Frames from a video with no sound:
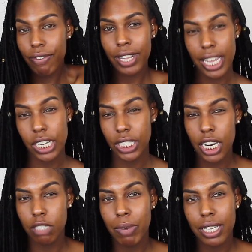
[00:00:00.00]
I feel like it's
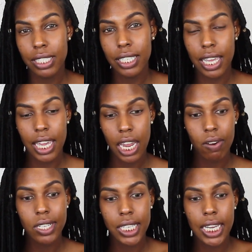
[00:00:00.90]
changed my
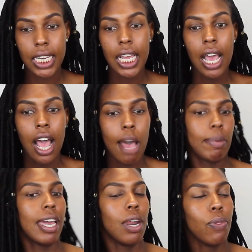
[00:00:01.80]
skincare routine.
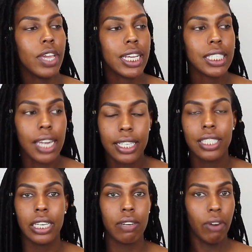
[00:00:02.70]
I mean, I don't think it's
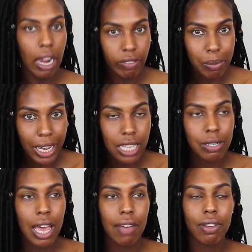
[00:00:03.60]
necessary for everybody
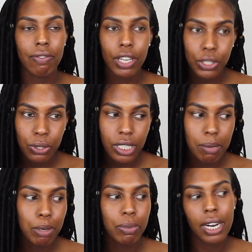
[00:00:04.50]
to have a facial
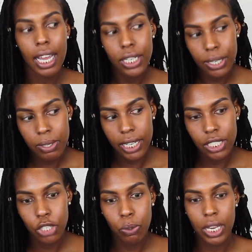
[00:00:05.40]
steamer, but I do
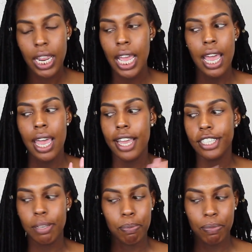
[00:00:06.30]
like to do it.
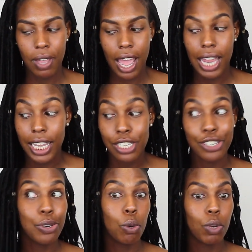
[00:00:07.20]
It's a, I like
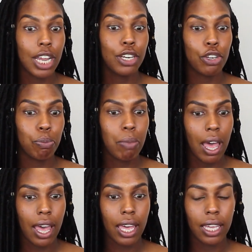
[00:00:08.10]
to do it when I do
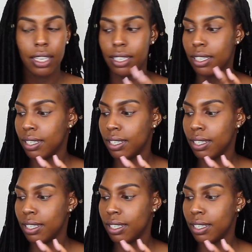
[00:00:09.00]
my